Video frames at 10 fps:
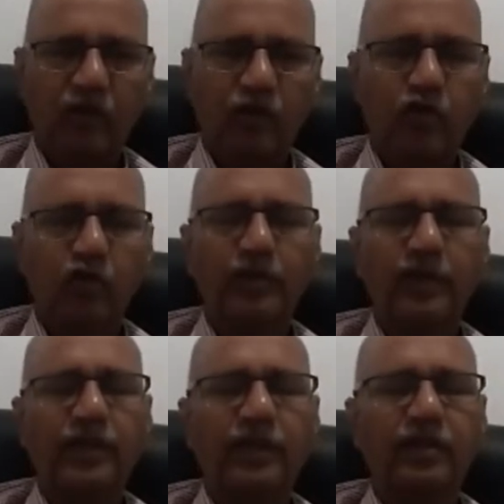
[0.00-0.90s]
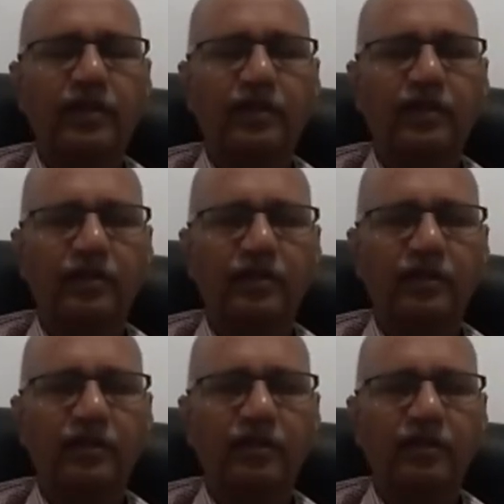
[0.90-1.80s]
should be
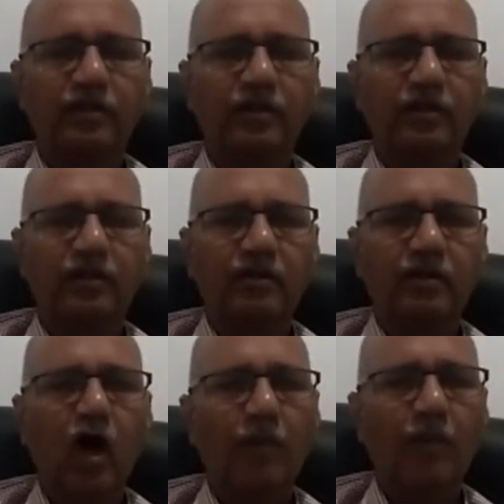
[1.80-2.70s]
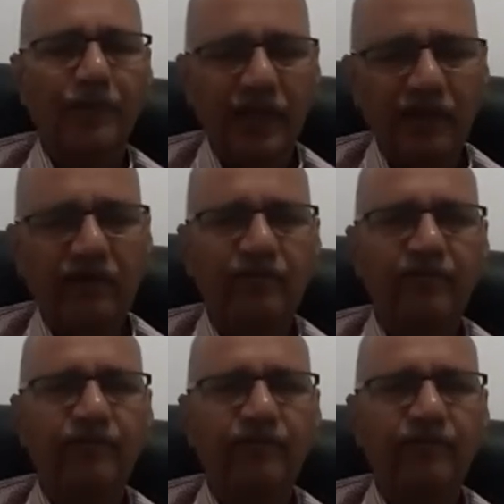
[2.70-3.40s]
copied